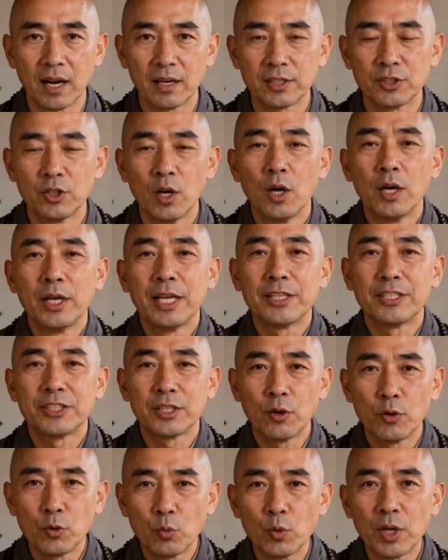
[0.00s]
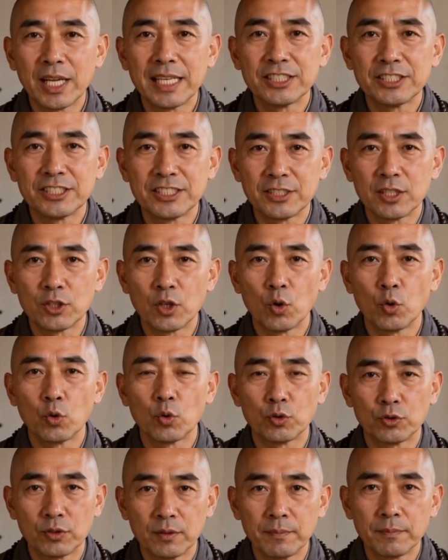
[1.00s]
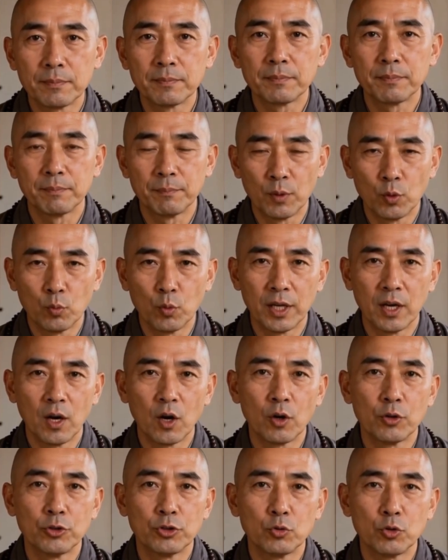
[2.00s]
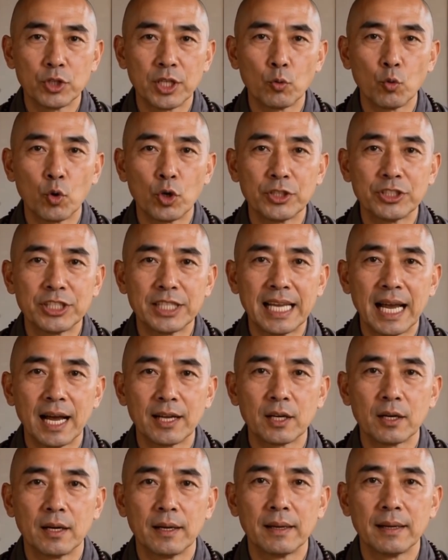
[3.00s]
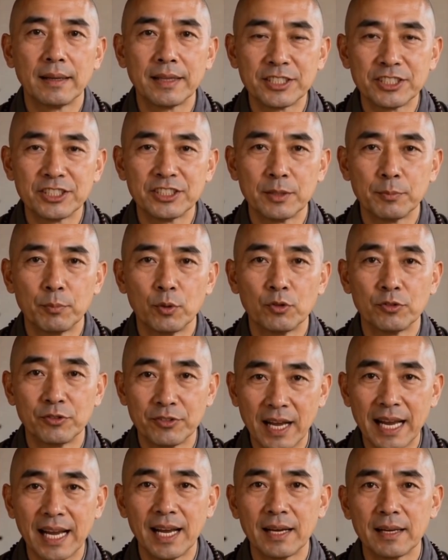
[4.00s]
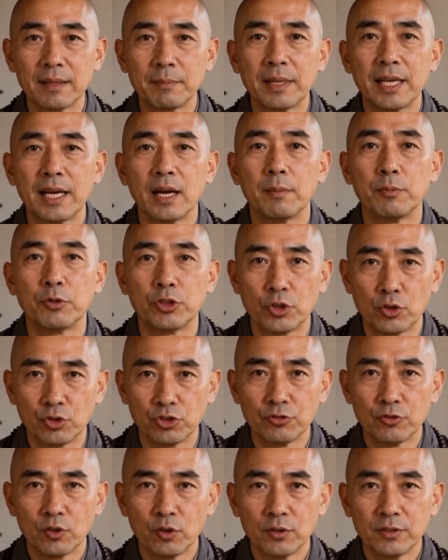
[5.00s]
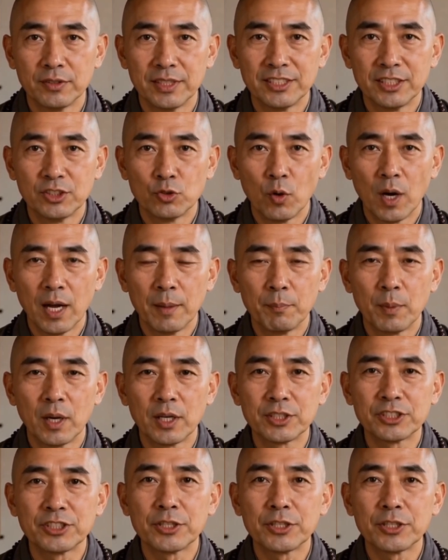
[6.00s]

a target zone wastes the cold. But when all three work together, the simple fan becomes useful. This is why monks